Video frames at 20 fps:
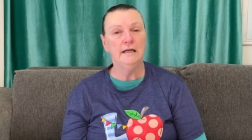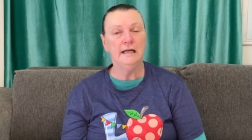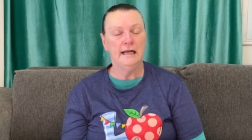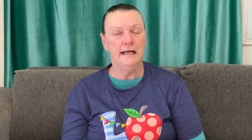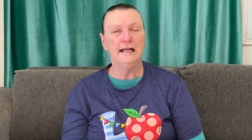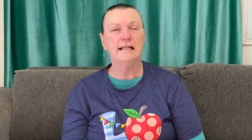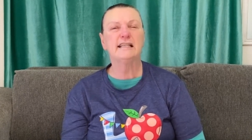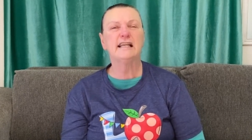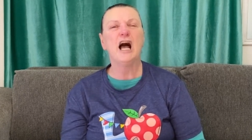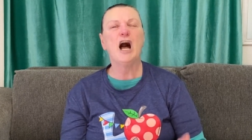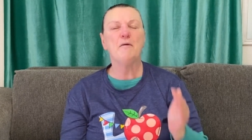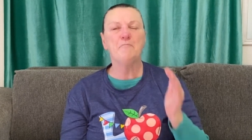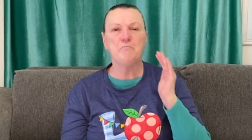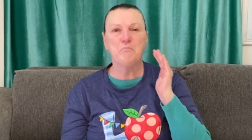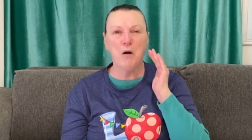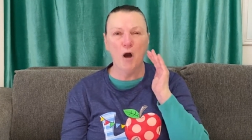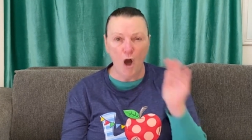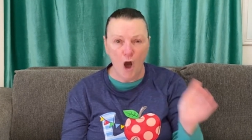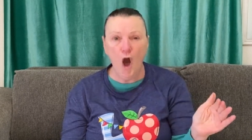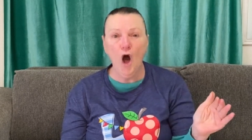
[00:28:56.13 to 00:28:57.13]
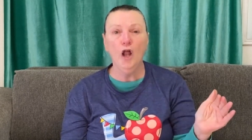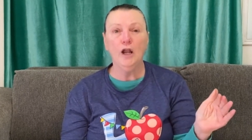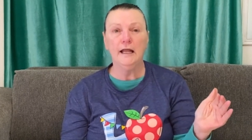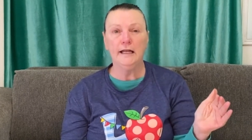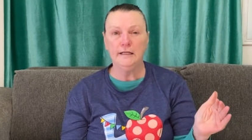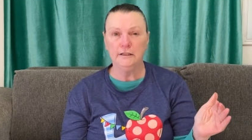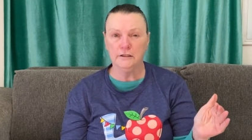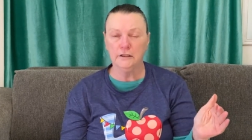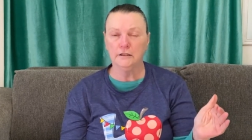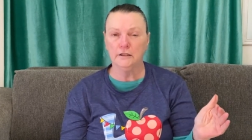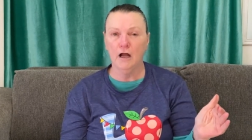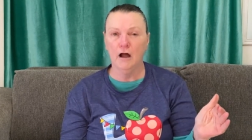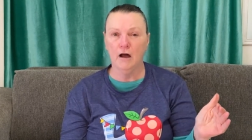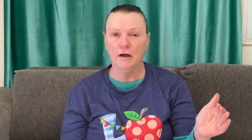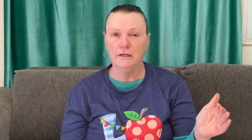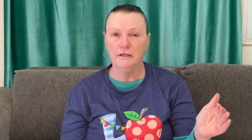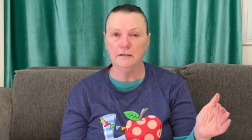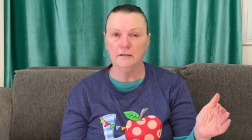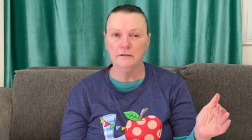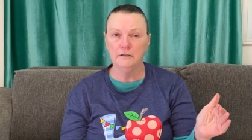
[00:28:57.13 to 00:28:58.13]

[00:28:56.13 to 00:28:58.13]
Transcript: it's appalling to God.